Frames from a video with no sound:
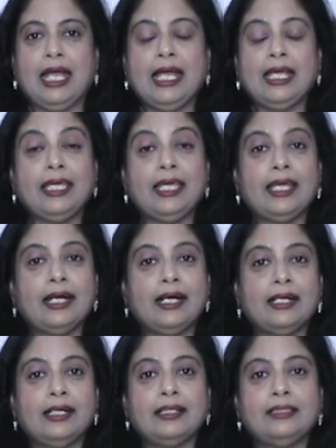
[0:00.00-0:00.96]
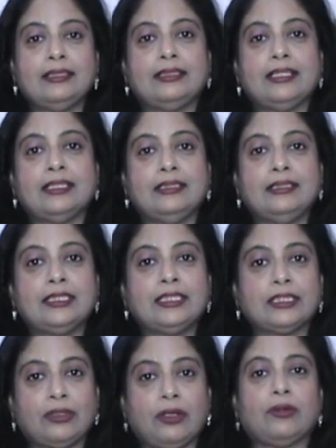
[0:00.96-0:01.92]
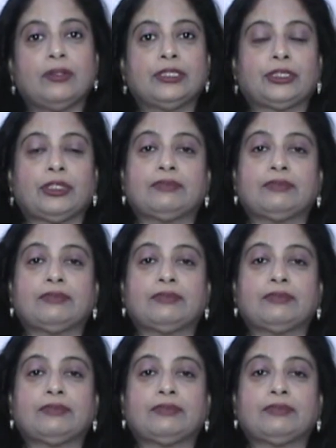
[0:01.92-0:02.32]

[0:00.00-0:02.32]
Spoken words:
he heard the discourse